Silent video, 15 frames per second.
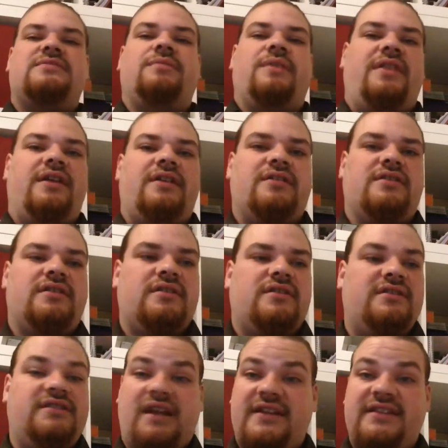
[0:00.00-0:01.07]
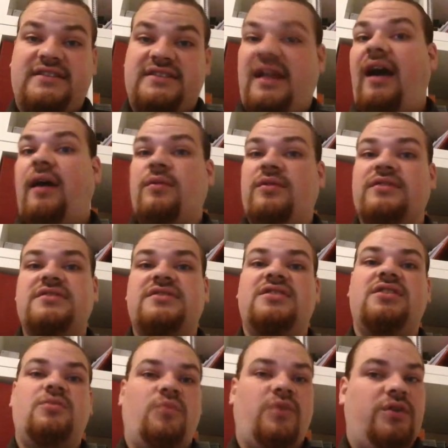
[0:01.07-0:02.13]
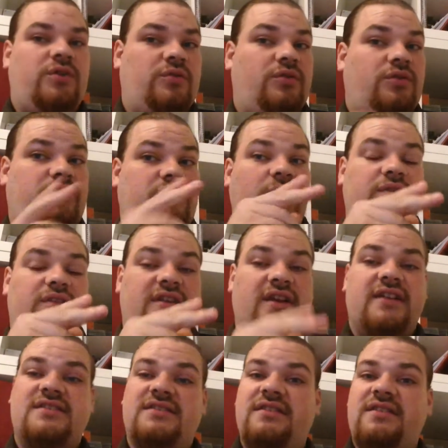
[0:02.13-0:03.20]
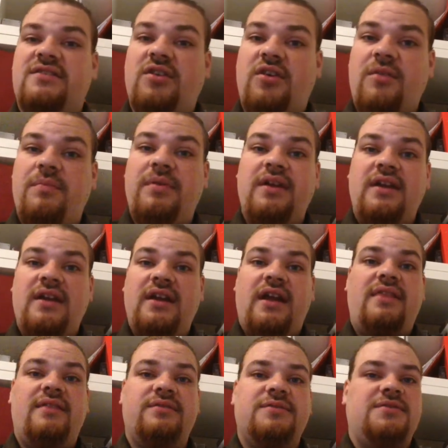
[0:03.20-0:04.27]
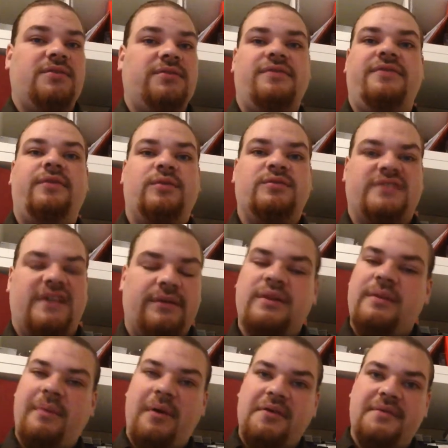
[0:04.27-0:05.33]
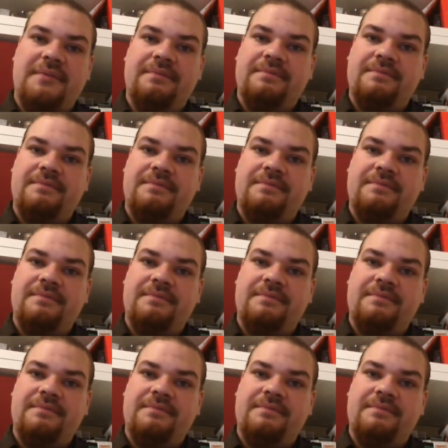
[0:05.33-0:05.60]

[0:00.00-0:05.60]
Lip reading: but there are dice towers where you throw the dice in the top and the result falls out the bottom.